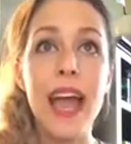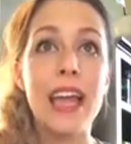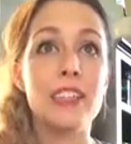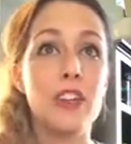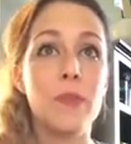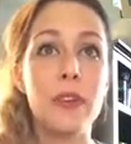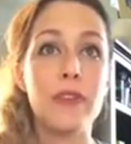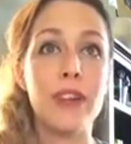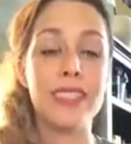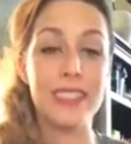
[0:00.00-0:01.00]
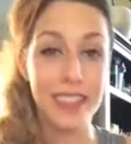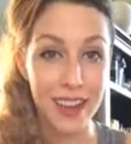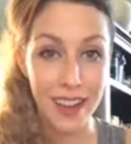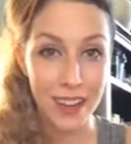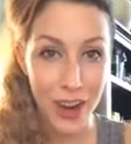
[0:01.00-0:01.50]
And don't be afraid to
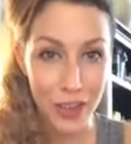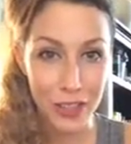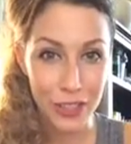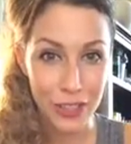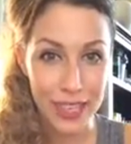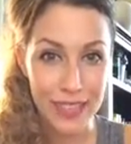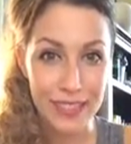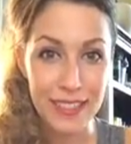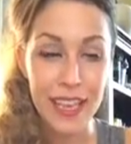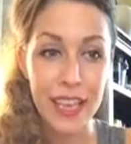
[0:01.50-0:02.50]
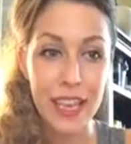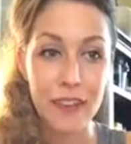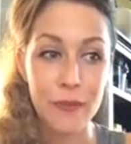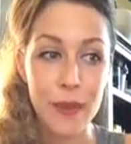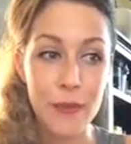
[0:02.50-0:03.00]
tug on heartstrings.
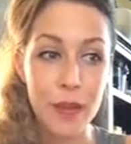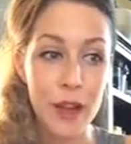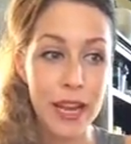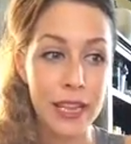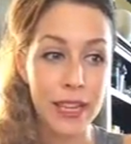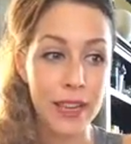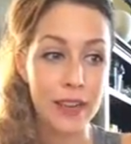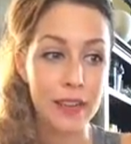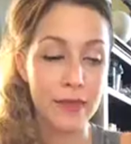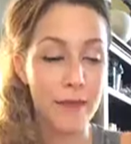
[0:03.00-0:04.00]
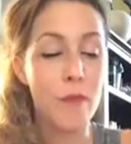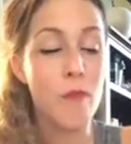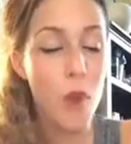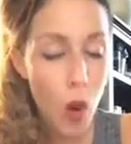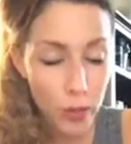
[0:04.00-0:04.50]
If people are in there,
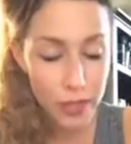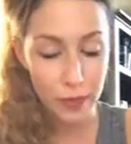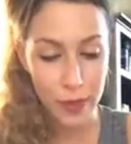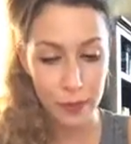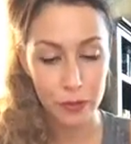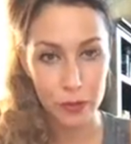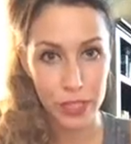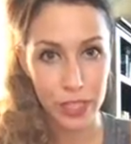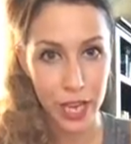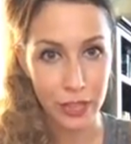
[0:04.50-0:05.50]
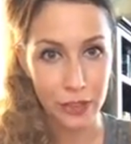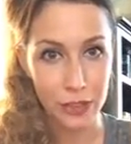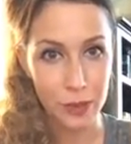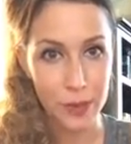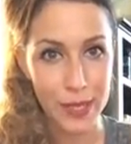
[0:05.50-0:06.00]
most people join challenge
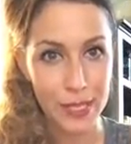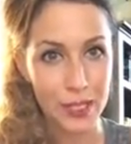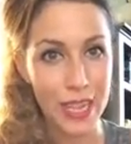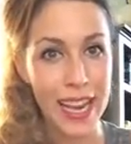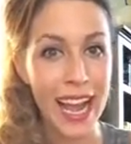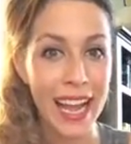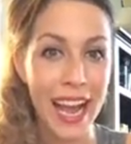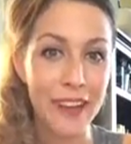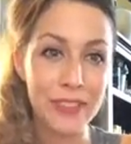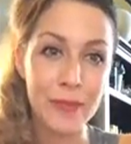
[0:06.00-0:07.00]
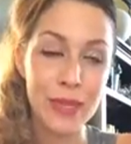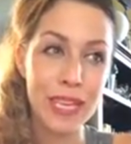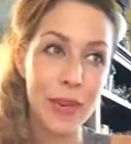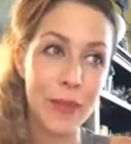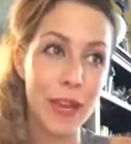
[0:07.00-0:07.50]
groups because they're like, I have something
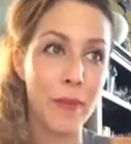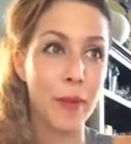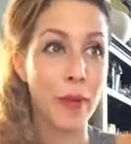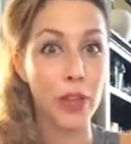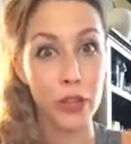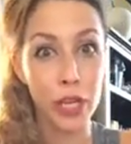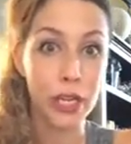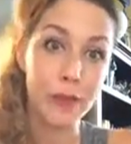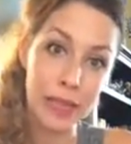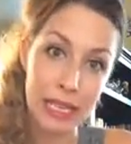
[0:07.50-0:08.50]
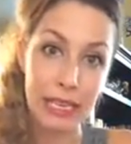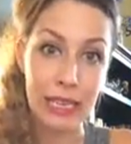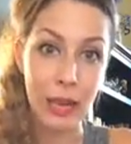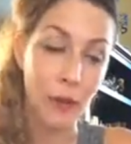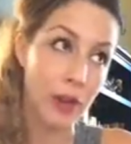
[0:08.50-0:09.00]
coming up. I want to look good in a
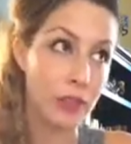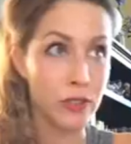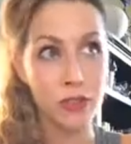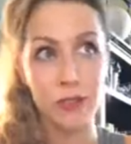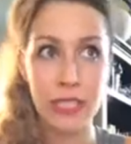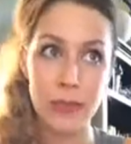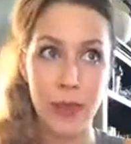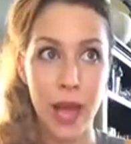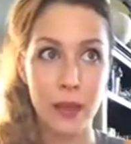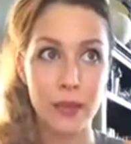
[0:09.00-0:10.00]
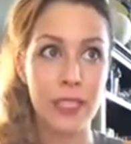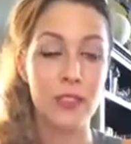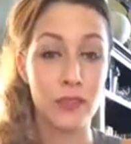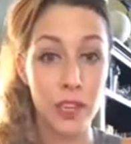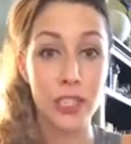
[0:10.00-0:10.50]
bikini. I want to lose 15 pounds, and
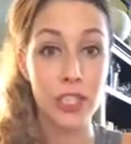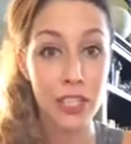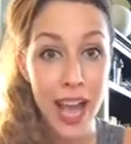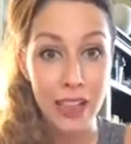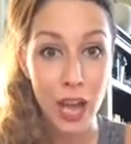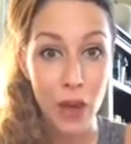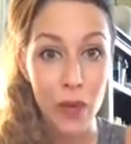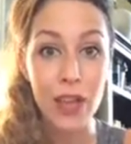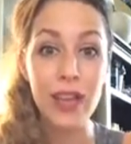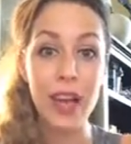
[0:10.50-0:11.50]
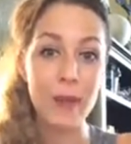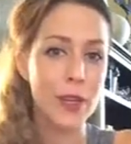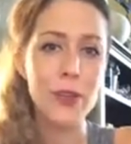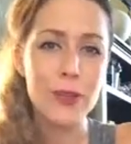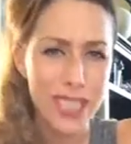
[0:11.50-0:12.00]
it's very shallow. I mean,
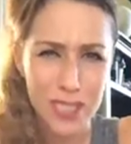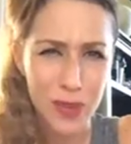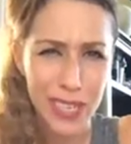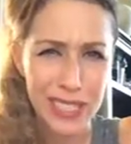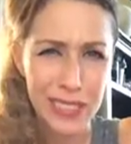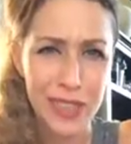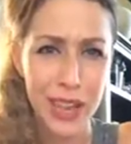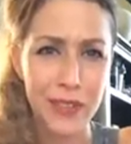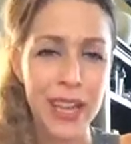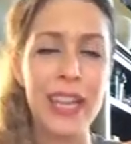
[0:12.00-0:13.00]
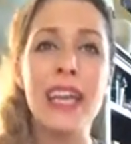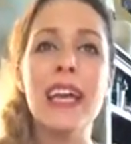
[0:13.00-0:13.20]
who doesn't want to do that, right?